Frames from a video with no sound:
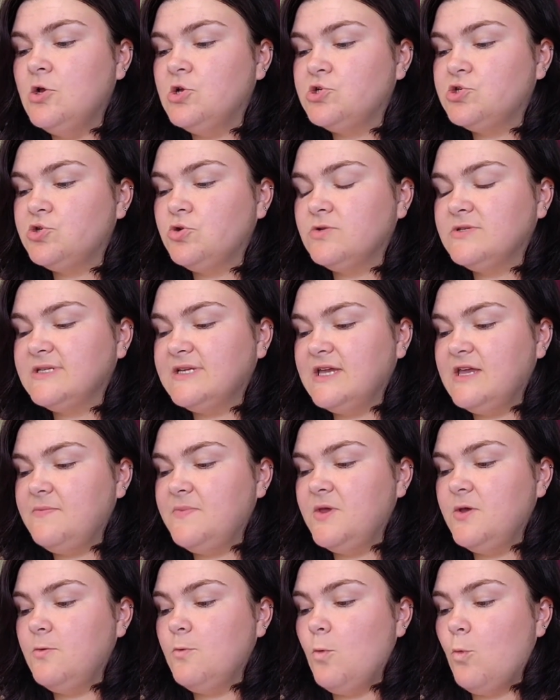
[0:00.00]
sure to
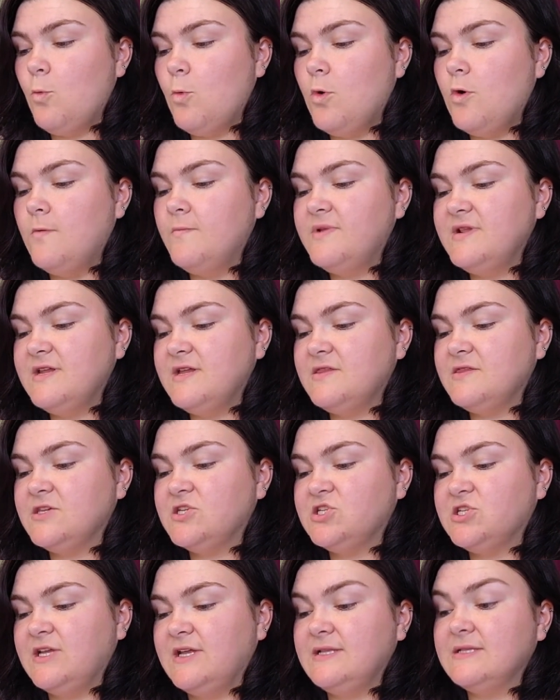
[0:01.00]
keep you warm beneath the
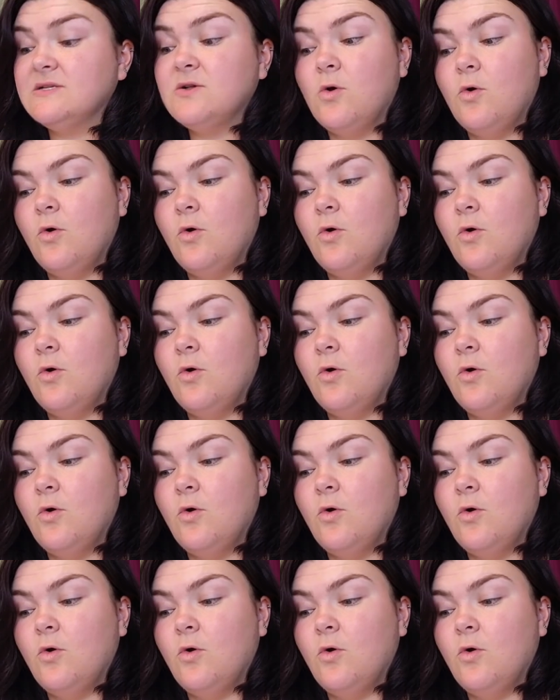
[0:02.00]
sheets